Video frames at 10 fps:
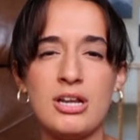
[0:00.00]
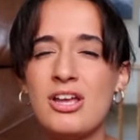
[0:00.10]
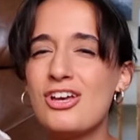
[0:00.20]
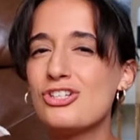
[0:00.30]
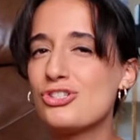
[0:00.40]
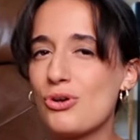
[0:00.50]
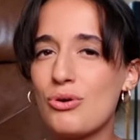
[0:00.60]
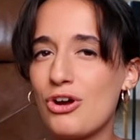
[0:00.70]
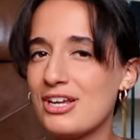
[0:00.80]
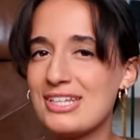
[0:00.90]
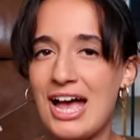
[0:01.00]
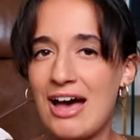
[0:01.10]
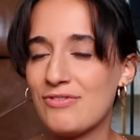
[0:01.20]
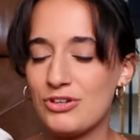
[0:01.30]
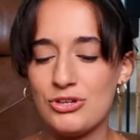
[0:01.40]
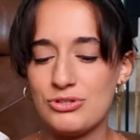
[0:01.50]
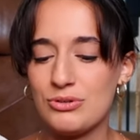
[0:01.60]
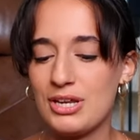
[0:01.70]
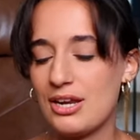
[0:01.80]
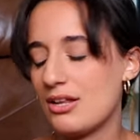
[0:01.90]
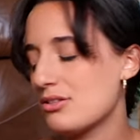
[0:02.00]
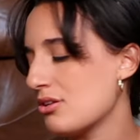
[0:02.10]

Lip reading: but so great to have when you do need it.